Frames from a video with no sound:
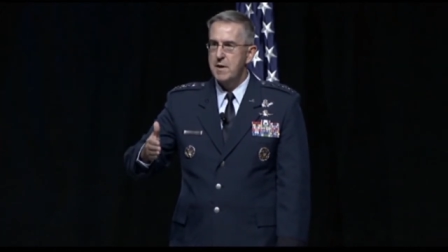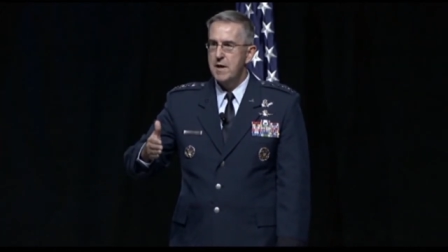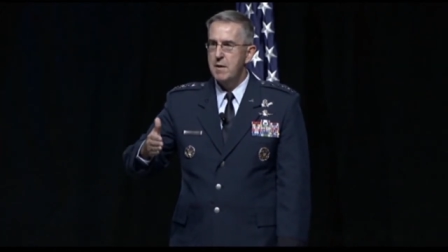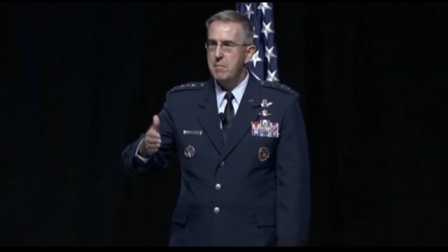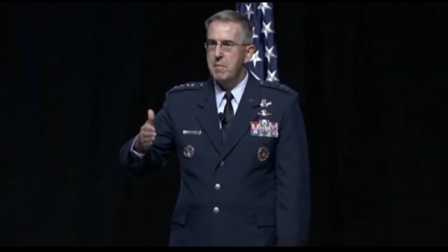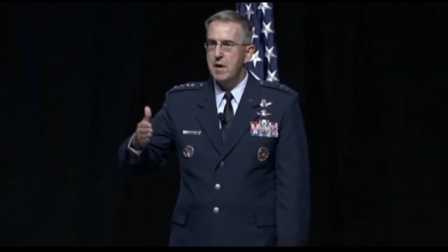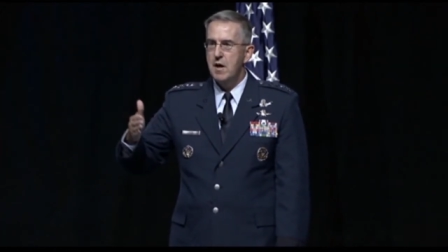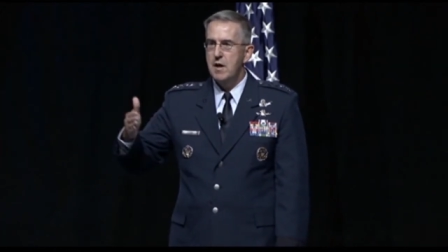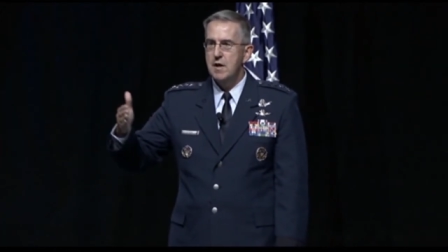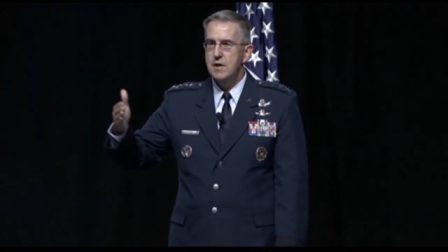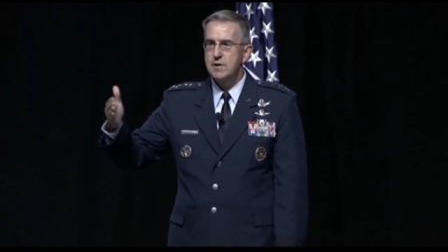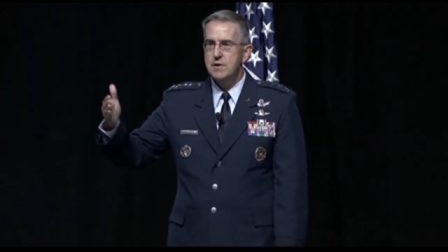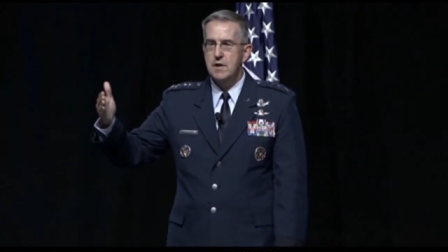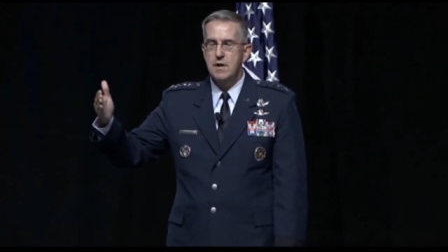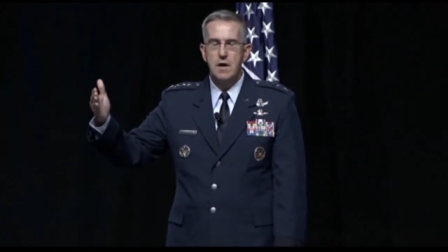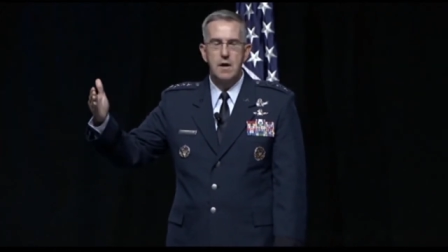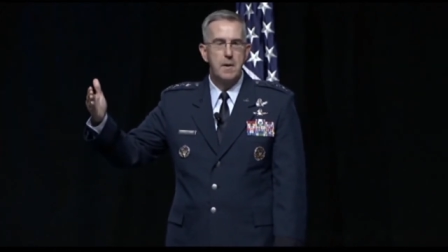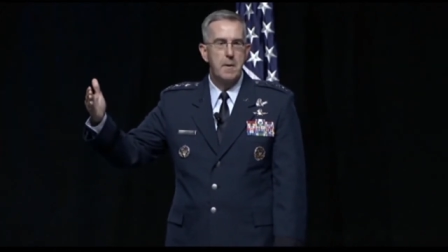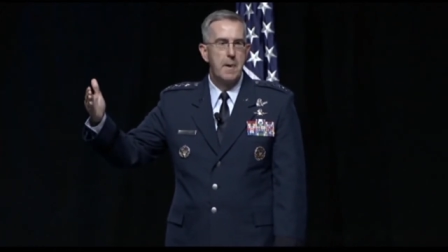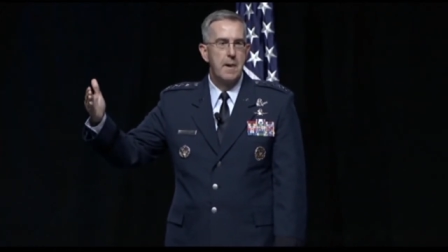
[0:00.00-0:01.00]
so many
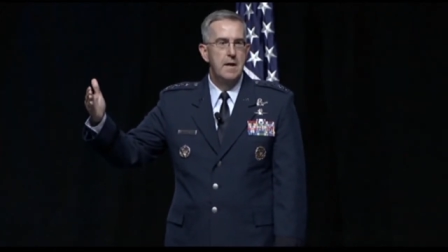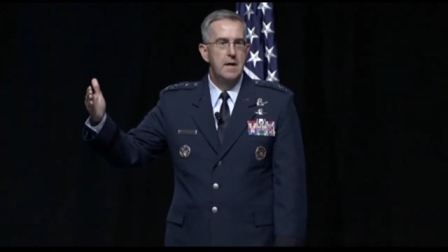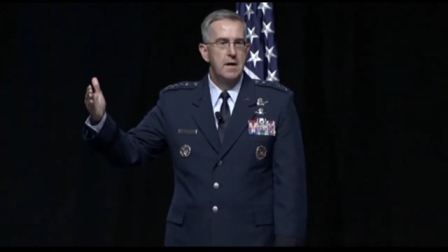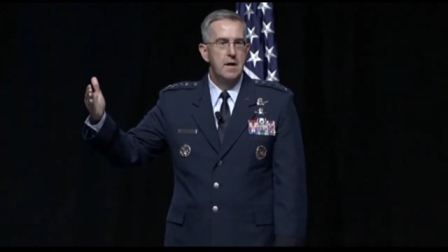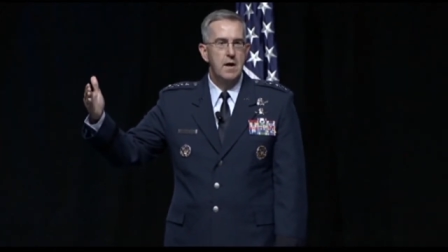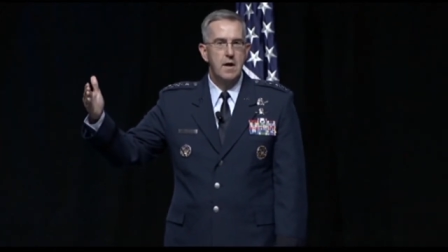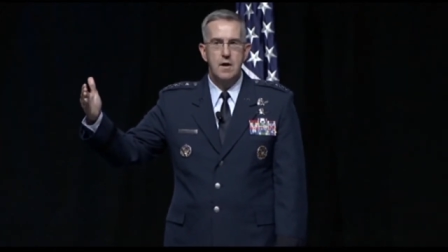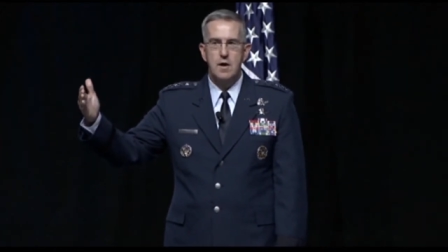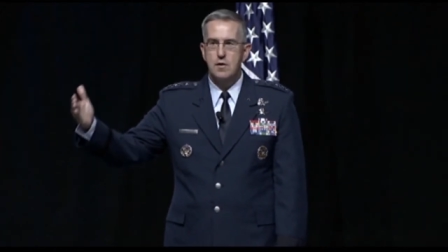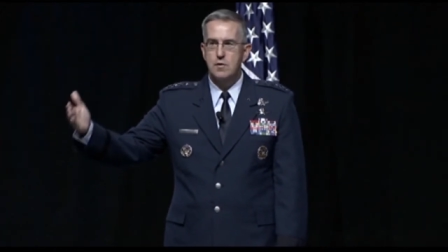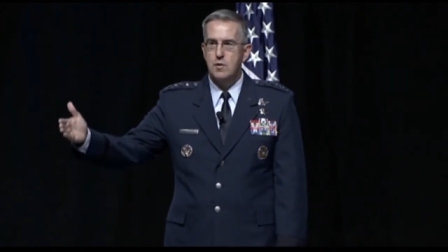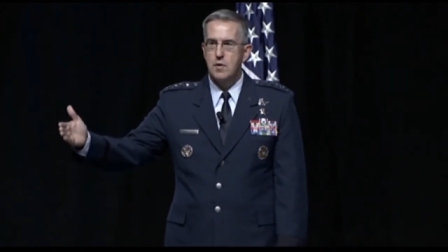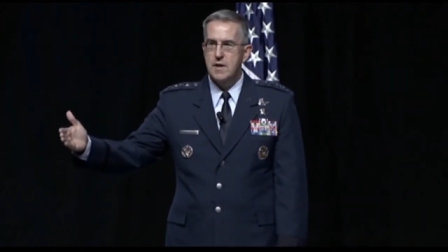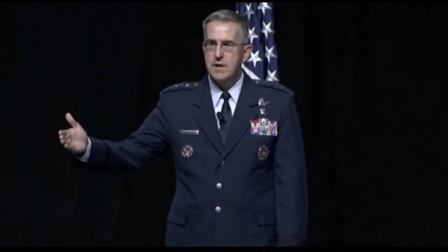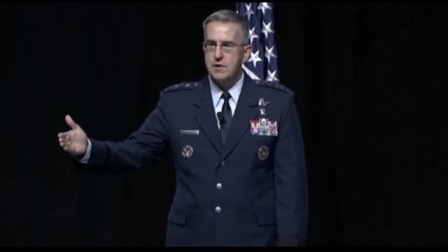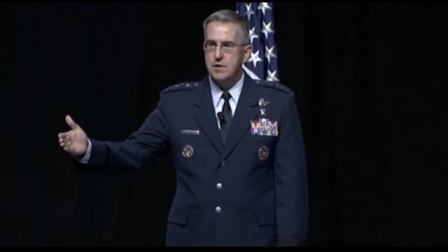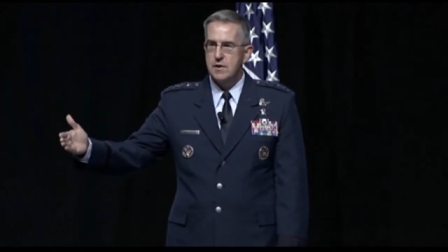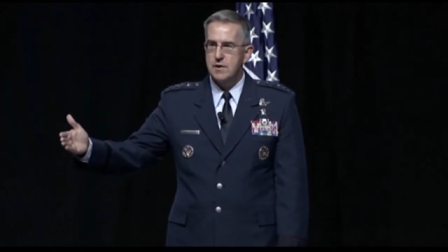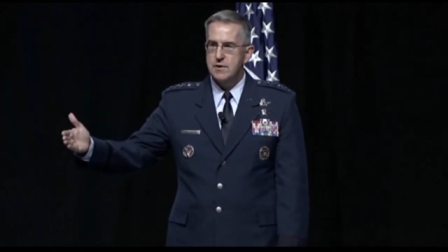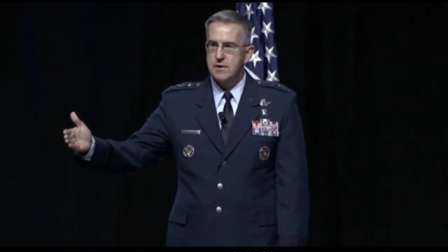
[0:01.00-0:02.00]
barriers in our, in
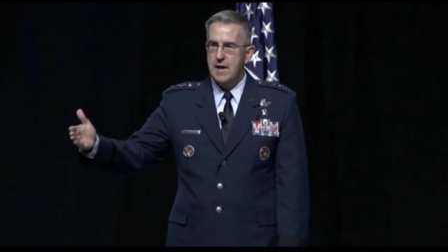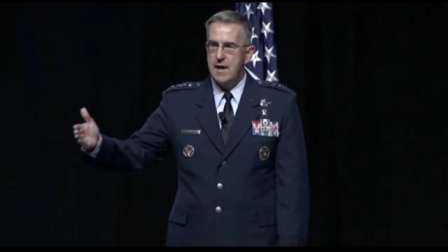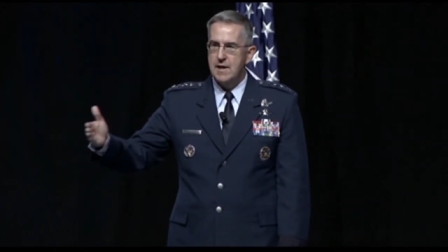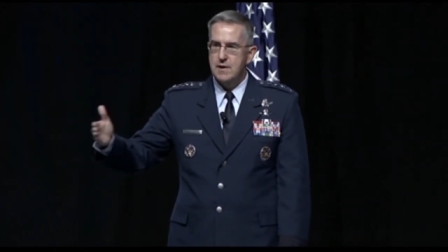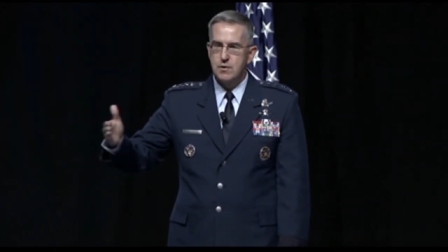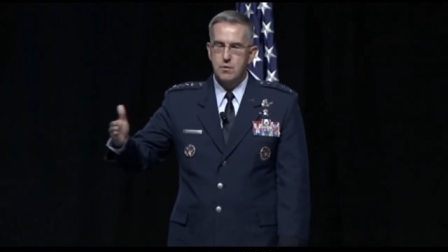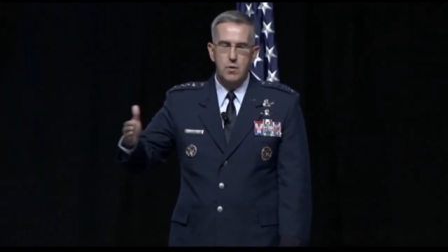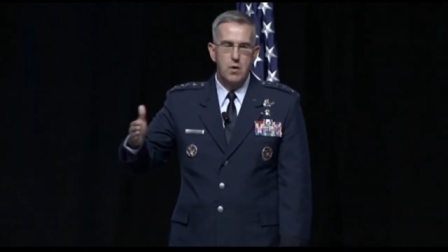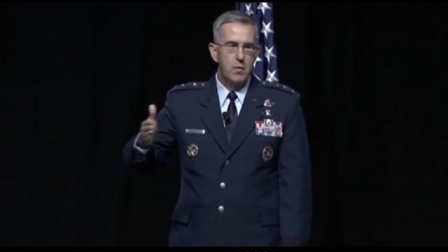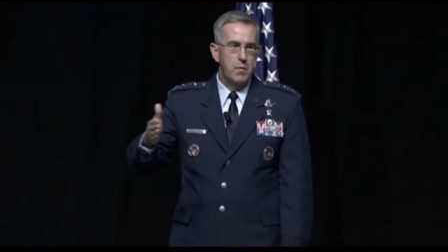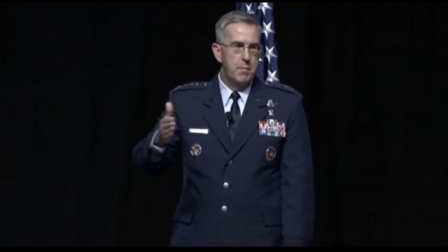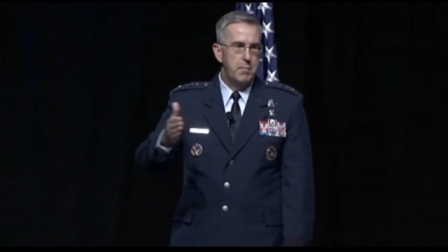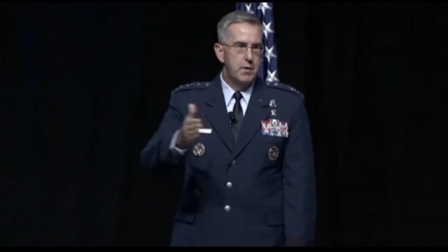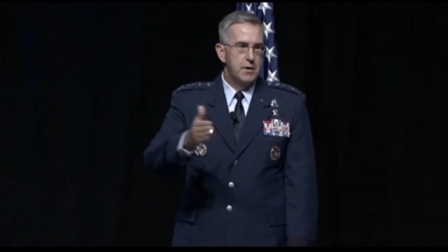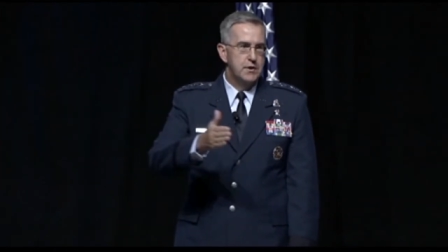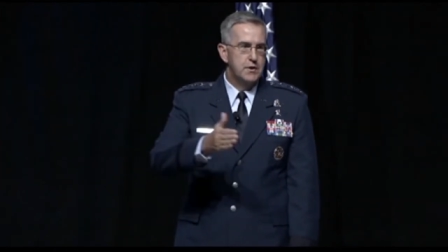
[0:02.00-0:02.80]
our traditional status quo.